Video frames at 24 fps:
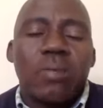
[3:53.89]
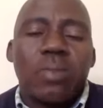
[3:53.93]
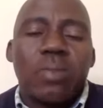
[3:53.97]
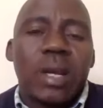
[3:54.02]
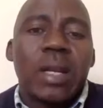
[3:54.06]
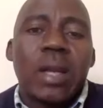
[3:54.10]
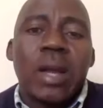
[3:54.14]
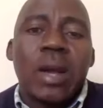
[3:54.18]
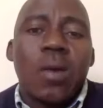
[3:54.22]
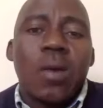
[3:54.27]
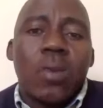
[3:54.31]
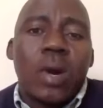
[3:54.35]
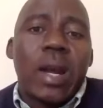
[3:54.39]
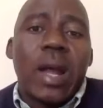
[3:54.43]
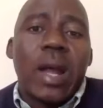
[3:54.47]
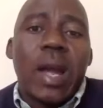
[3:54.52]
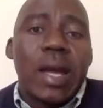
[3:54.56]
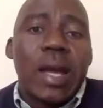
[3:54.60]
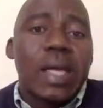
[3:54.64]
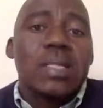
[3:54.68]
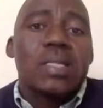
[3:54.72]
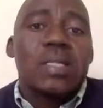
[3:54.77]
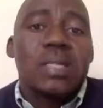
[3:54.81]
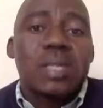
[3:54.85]
But what I
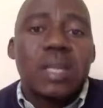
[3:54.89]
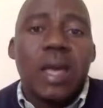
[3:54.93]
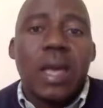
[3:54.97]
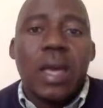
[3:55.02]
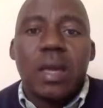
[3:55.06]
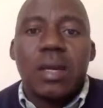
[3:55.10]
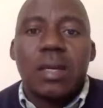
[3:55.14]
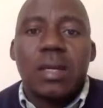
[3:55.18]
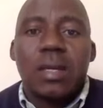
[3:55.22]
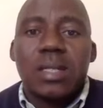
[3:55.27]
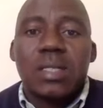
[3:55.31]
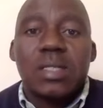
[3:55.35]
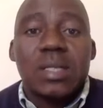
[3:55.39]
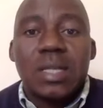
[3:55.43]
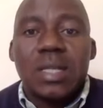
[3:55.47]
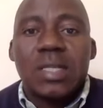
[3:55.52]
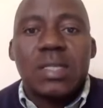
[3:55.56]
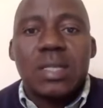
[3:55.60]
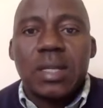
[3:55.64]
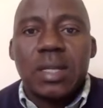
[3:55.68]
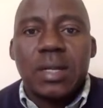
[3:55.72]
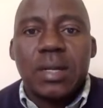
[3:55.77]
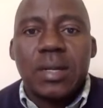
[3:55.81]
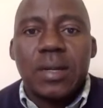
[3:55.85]
can say is,
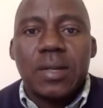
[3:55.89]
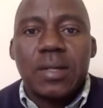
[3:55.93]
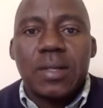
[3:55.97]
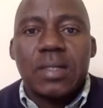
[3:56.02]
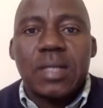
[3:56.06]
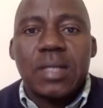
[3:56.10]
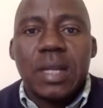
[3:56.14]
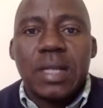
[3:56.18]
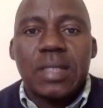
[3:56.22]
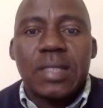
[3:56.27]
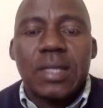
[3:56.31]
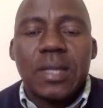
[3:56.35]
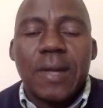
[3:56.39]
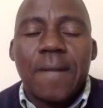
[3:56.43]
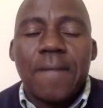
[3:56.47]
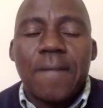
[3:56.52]
Zenzele, is that